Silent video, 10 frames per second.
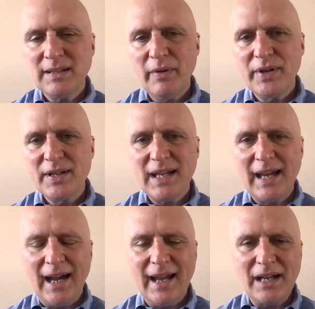Some of it is
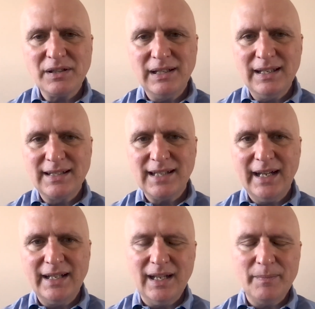I actually did
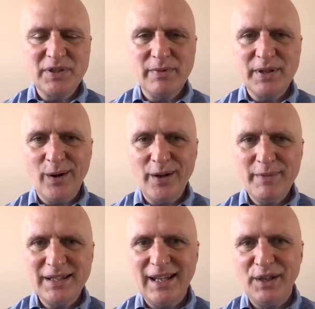tighten up some of the
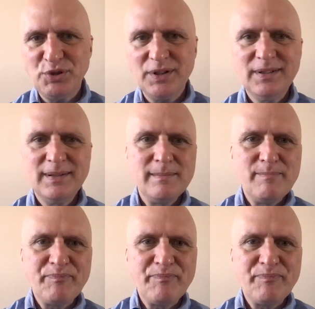argumentation